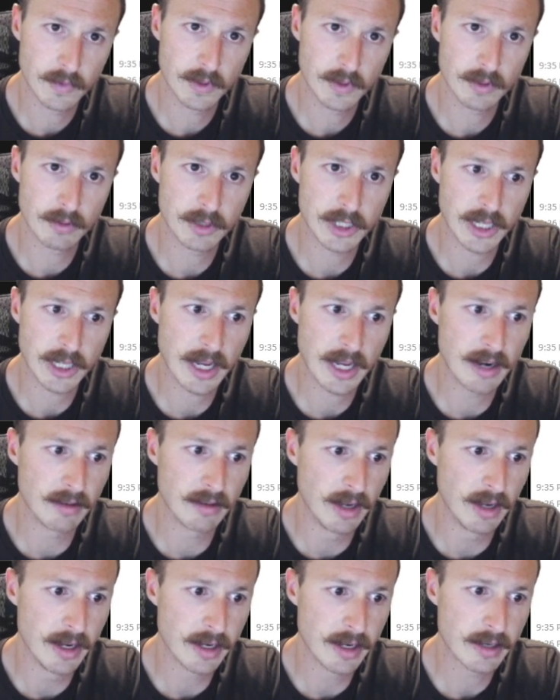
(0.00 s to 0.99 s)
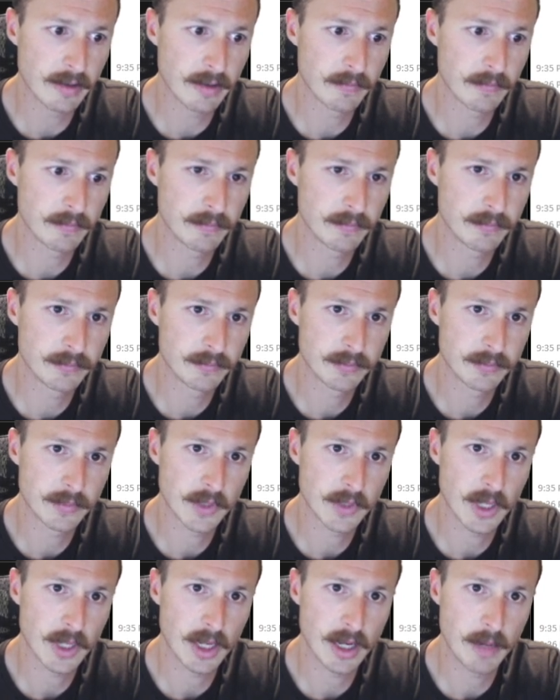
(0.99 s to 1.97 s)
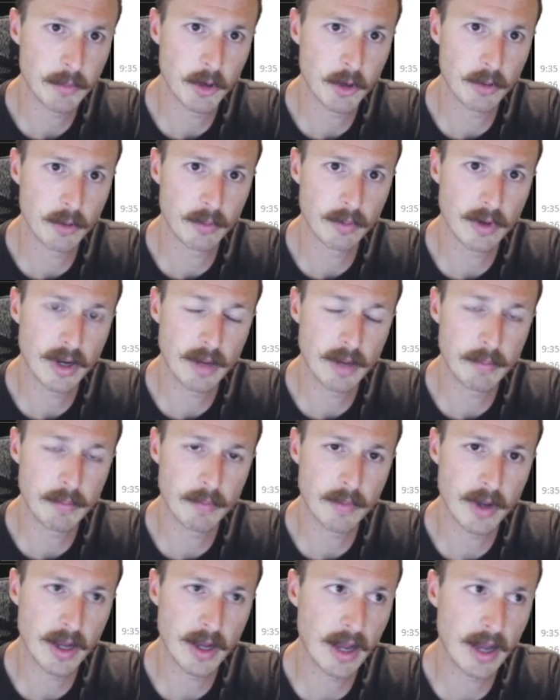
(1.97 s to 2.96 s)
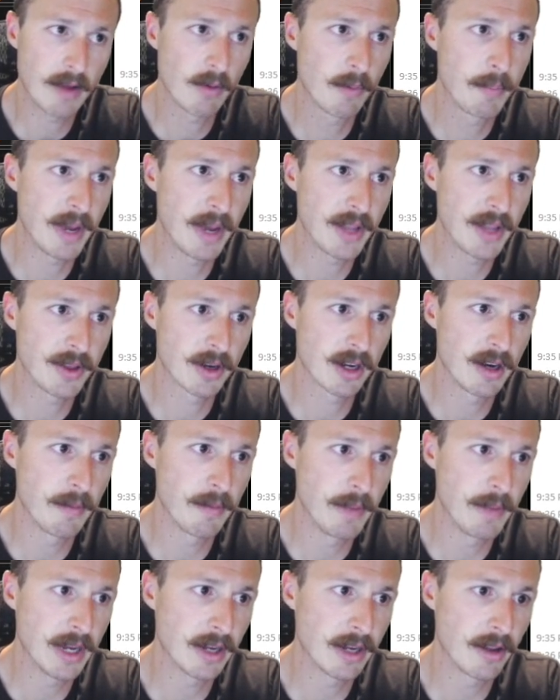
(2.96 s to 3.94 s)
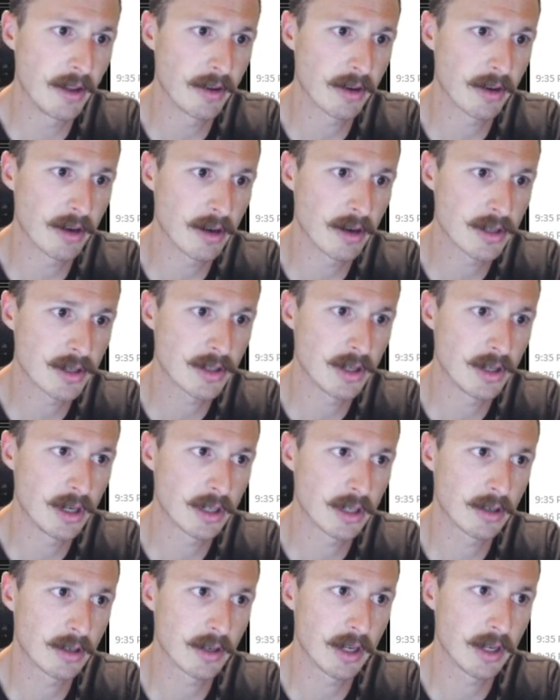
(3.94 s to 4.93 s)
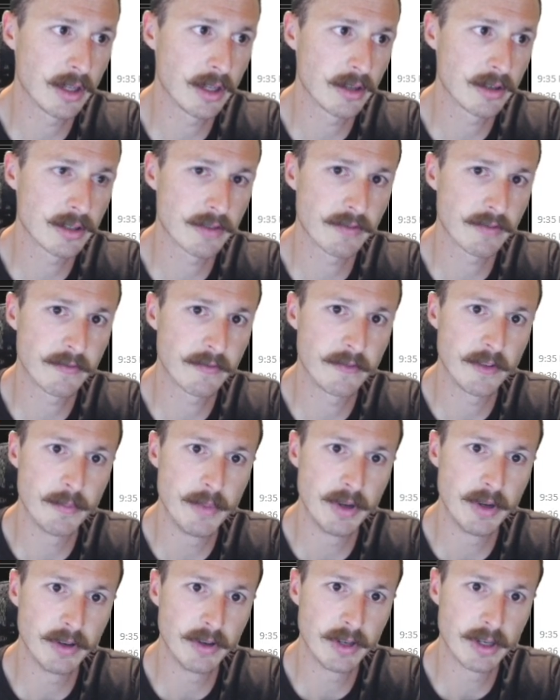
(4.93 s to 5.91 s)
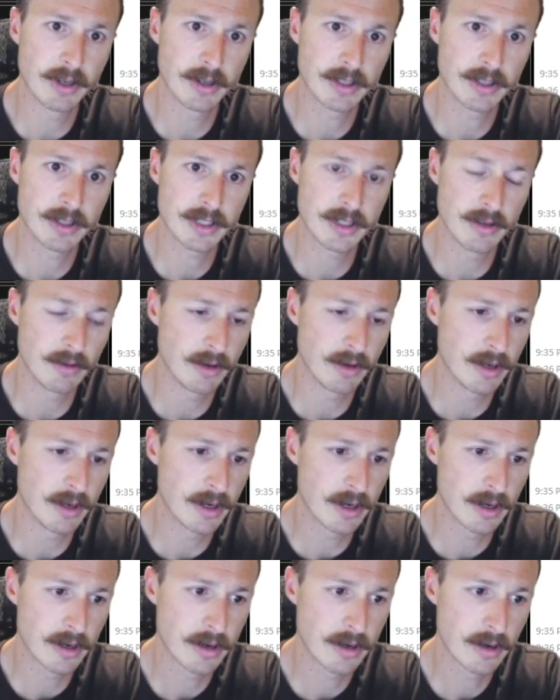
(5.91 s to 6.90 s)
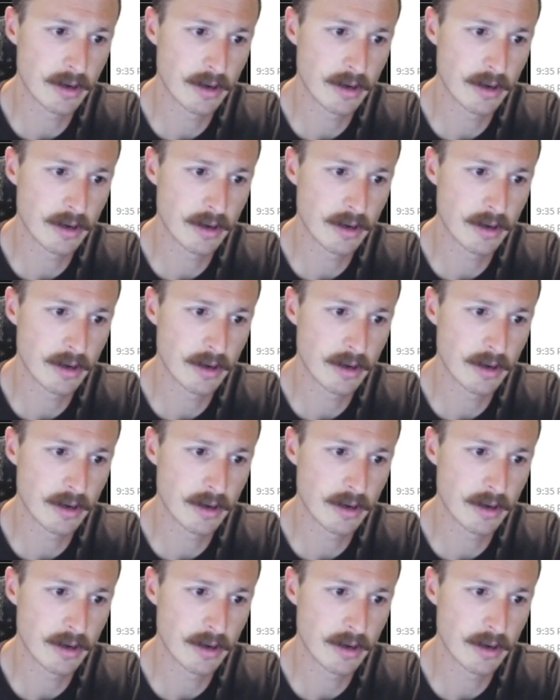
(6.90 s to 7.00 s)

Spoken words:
which I kind of like. Well, I would bet they're gonna make another construct. Okay, there's a familiar. It's annoying.